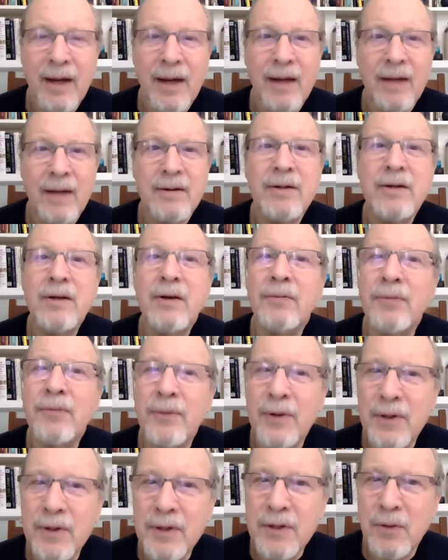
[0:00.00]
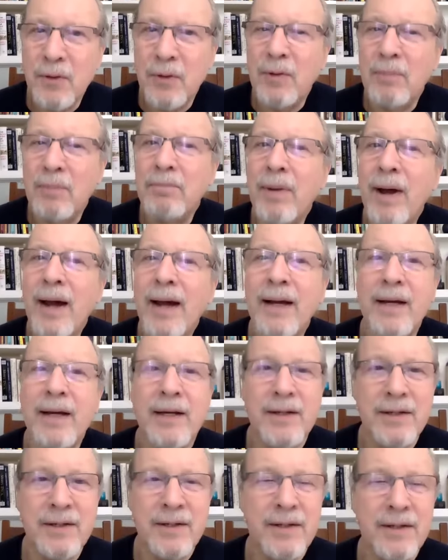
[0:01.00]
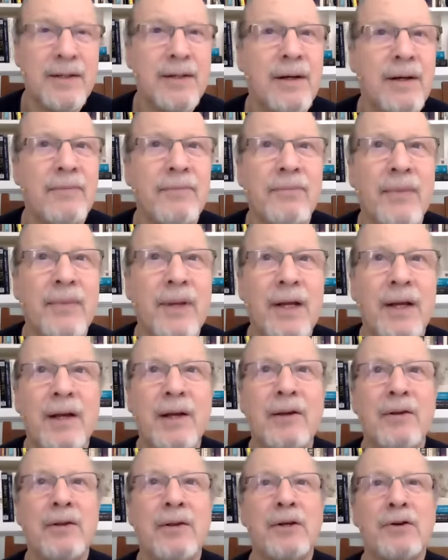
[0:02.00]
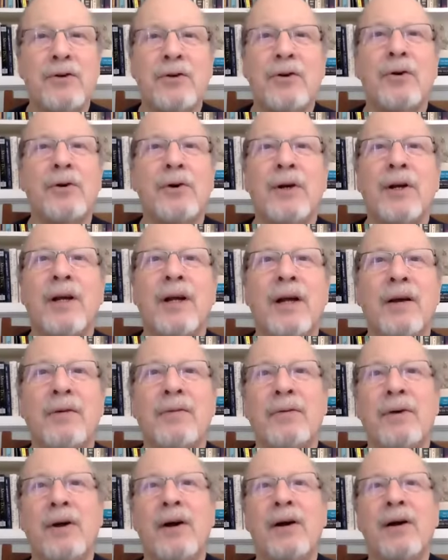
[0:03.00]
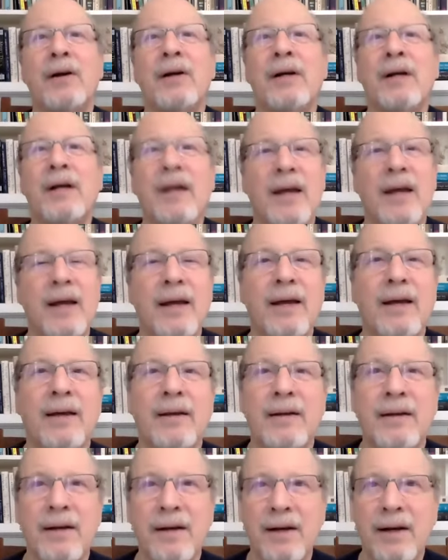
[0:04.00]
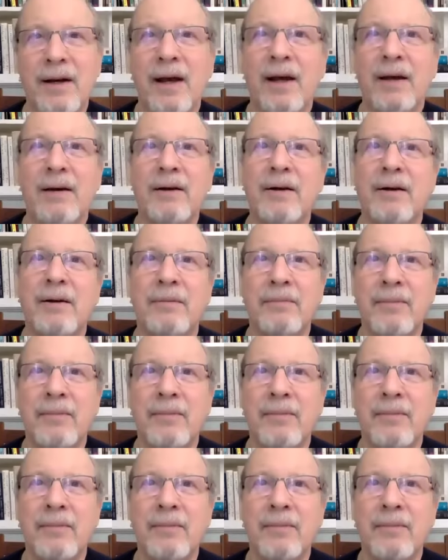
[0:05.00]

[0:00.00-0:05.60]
a difference or a bias in the turning of our head and neck,